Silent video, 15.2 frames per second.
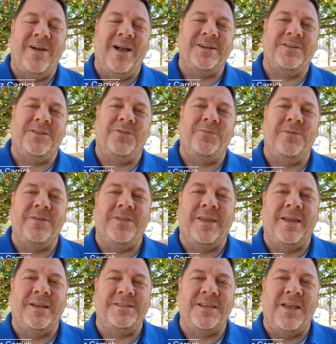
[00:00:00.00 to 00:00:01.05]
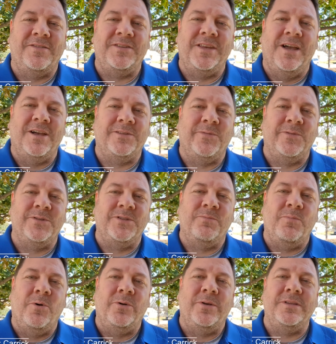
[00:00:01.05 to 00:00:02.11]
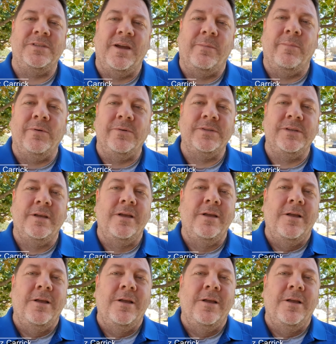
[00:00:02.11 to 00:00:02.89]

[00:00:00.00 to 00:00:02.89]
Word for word: reaction three things FC Dallas versus Portland Timbers.